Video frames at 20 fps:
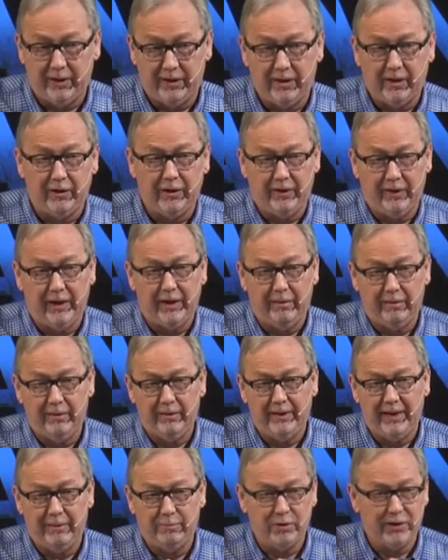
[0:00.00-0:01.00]
to tell you that, I,
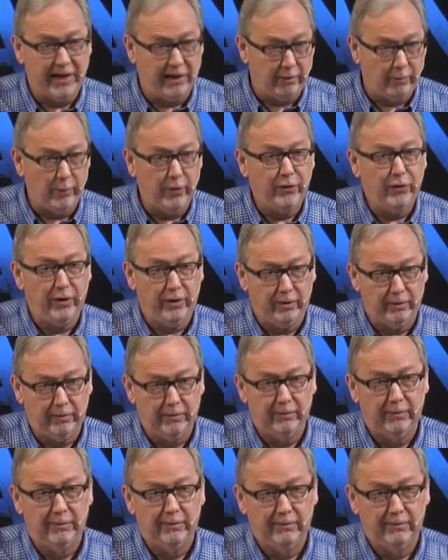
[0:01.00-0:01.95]
that I'm standing with you.